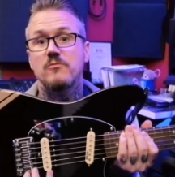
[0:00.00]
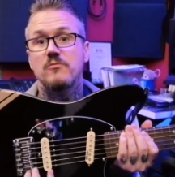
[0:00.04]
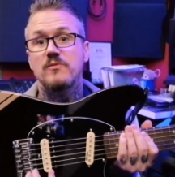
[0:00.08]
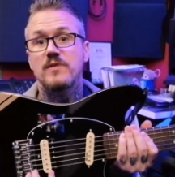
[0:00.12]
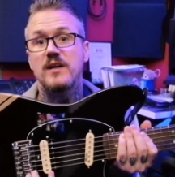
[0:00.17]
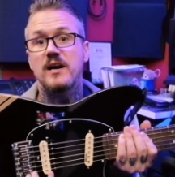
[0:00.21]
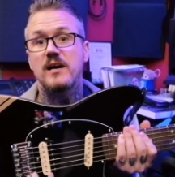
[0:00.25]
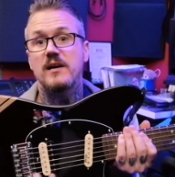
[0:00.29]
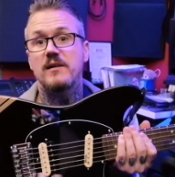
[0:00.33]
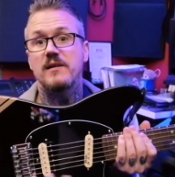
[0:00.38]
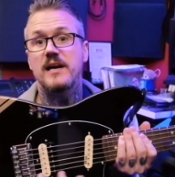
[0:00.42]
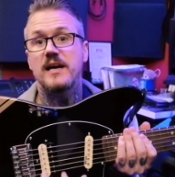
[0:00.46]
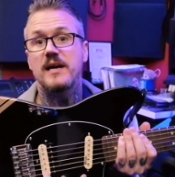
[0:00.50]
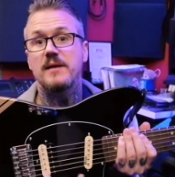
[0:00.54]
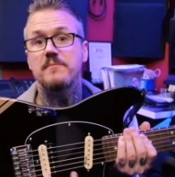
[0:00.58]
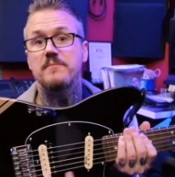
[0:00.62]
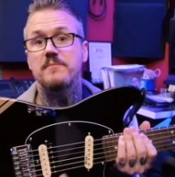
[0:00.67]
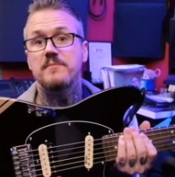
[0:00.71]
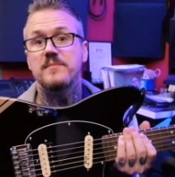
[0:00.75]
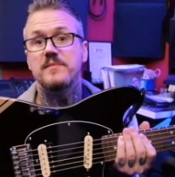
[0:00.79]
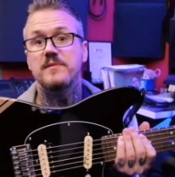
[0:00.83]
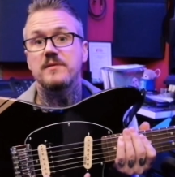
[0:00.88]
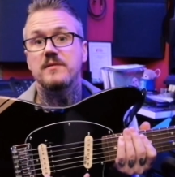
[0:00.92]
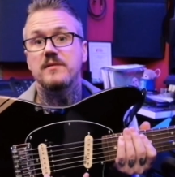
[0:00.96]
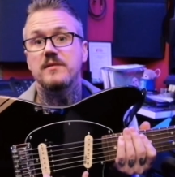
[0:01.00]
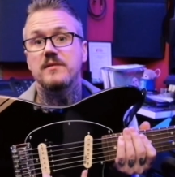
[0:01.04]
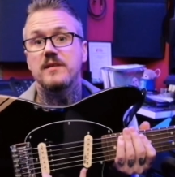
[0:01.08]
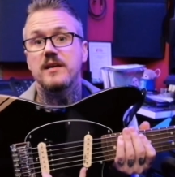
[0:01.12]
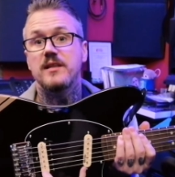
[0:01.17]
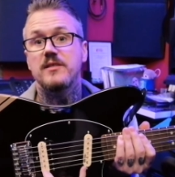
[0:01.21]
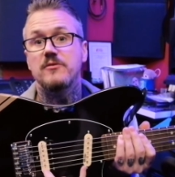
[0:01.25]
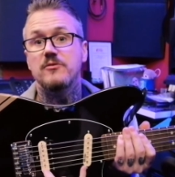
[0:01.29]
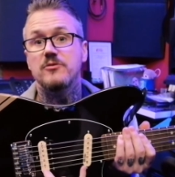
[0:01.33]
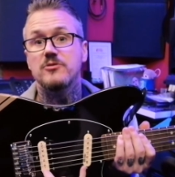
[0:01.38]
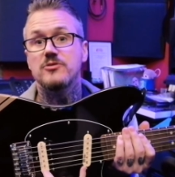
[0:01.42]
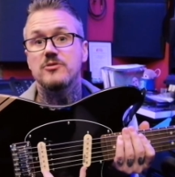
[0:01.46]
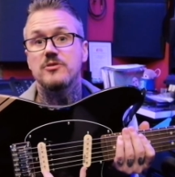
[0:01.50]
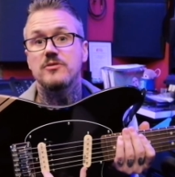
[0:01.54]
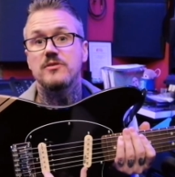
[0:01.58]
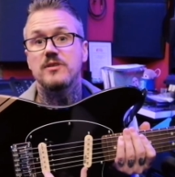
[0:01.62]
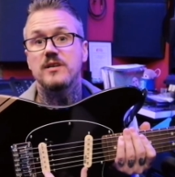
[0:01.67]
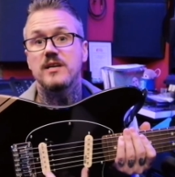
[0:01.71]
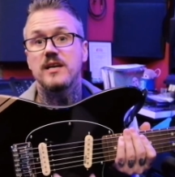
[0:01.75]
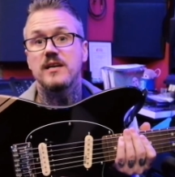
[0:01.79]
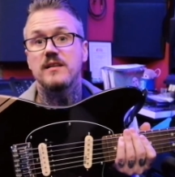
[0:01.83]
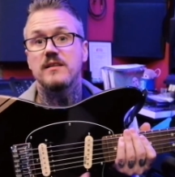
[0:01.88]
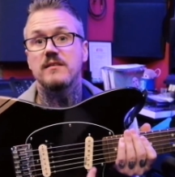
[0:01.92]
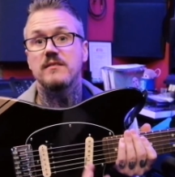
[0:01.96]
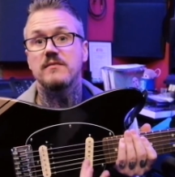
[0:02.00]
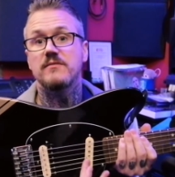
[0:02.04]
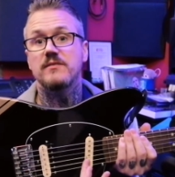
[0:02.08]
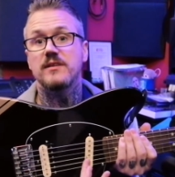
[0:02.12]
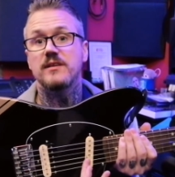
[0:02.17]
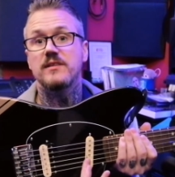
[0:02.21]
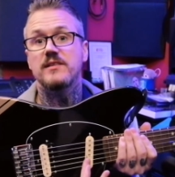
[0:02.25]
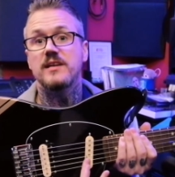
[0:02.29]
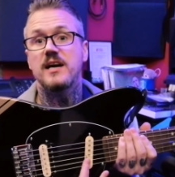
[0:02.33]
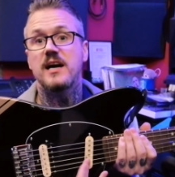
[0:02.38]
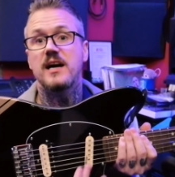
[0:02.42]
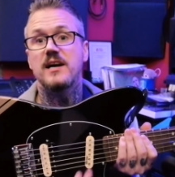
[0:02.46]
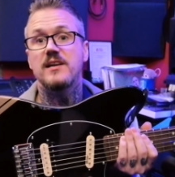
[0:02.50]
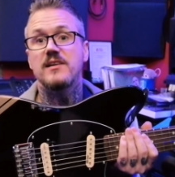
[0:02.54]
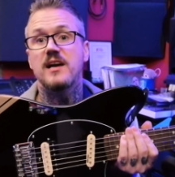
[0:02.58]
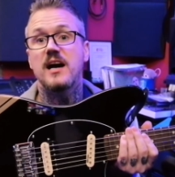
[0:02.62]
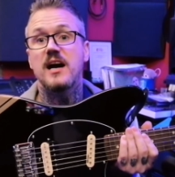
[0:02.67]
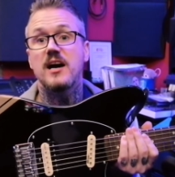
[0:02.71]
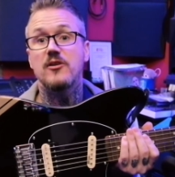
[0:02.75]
that, um, then those two together, then that.